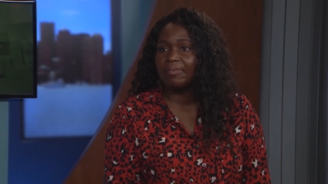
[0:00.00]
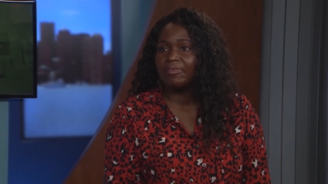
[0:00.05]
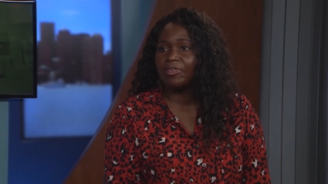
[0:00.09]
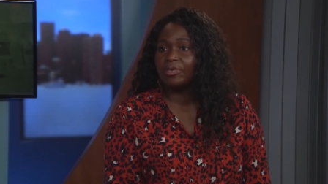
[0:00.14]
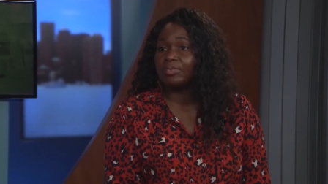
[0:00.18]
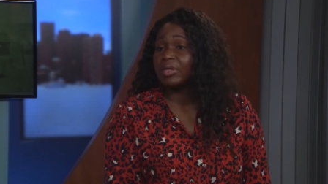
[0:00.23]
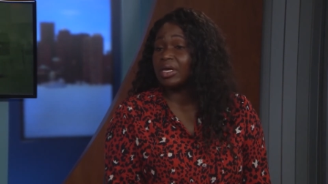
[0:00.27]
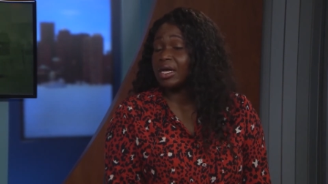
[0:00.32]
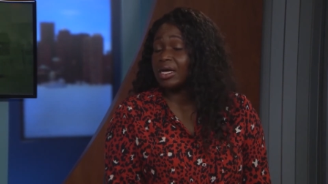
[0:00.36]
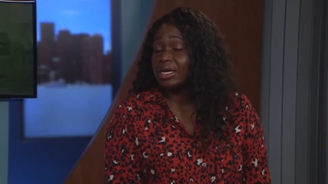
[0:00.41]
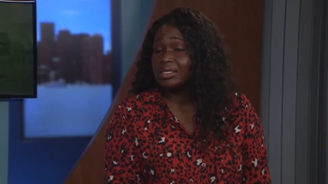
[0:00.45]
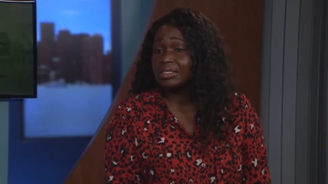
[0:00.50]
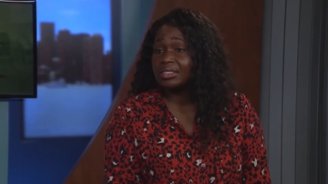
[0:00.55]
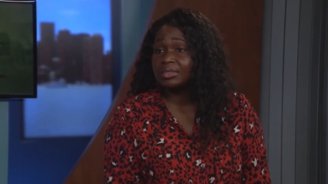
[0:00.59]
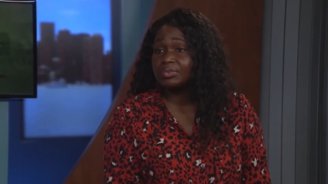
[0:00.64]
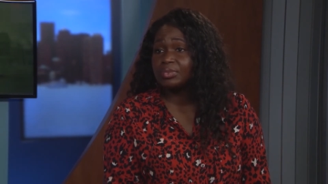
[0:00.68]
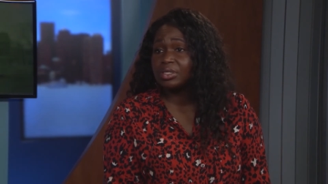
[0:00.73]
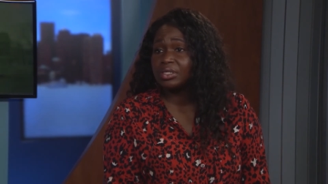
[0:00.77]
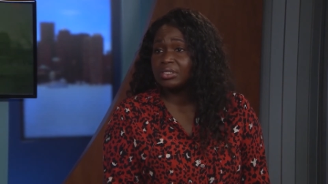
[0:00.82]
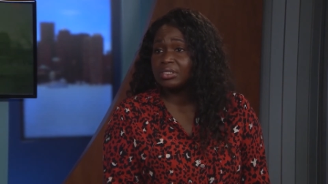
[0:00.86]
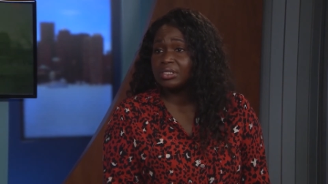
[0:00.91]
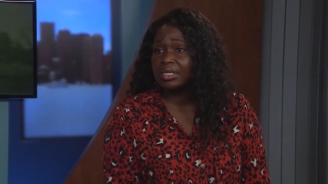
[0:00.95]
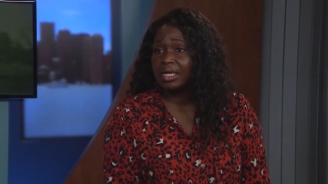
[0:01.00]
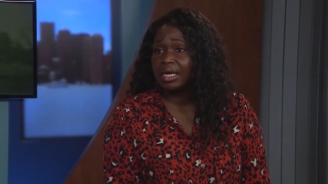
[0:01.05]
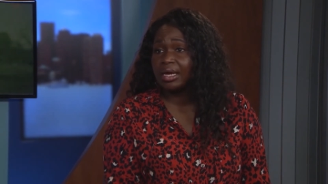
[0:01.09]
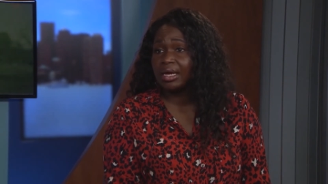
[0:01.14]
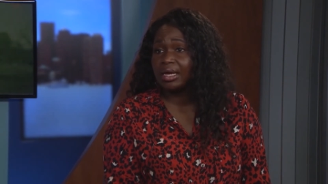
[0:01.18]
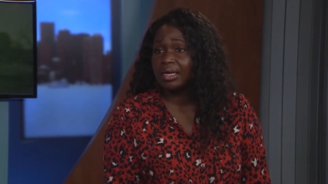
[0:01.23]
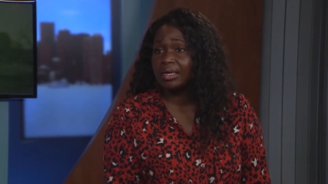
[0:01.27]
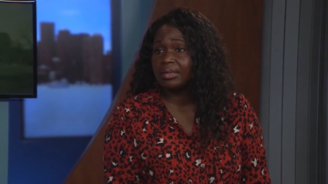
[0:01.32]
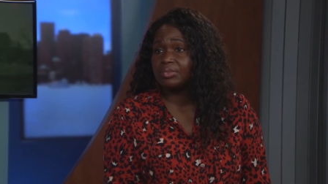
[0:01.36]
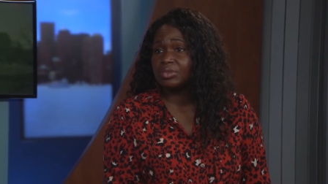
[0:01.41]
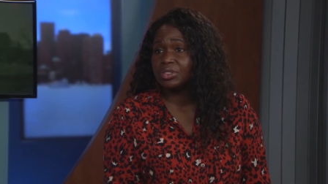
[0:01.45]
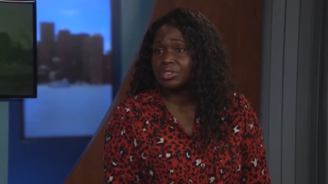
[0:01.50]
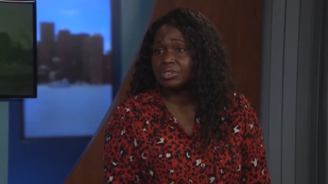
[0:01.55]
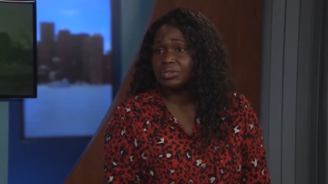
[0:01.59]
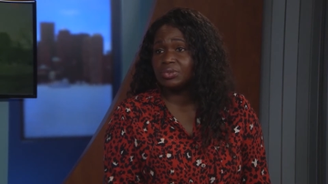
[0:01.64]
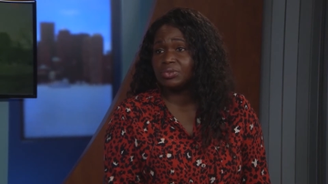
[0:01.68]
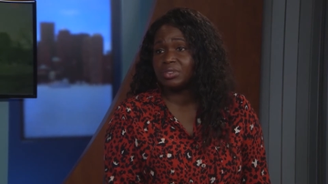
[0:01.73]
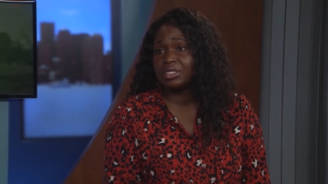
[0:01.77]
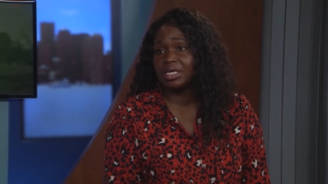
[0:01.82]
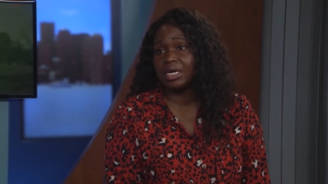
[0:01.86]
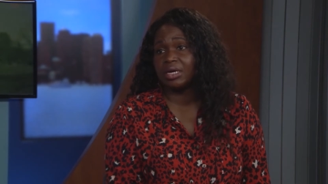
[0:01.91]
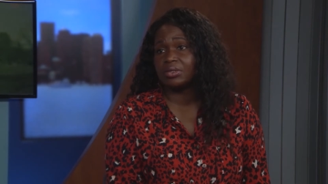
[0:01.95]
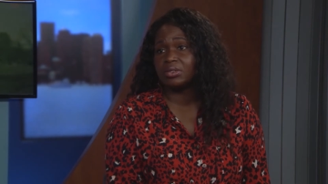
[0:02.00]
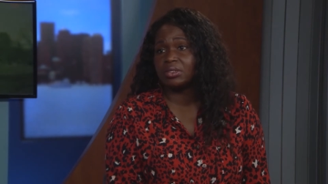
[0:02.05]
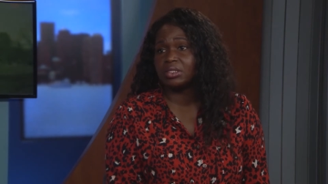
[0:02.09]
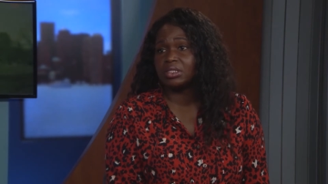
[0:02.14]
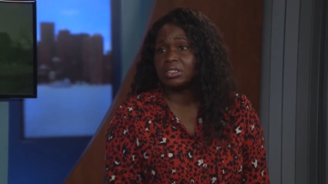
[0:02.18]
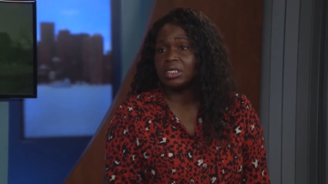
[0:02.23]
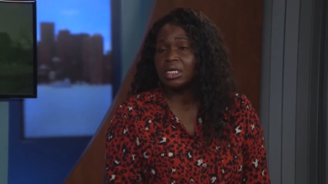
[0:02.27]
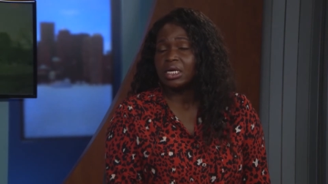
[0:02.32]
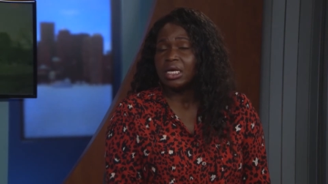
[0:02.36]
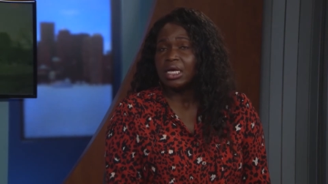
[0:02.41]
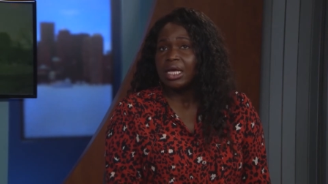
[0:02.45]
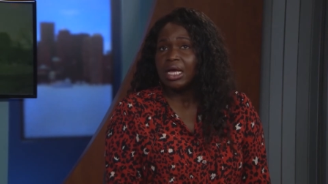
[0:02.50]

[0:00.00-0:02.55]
From the customers that come to Darryl's,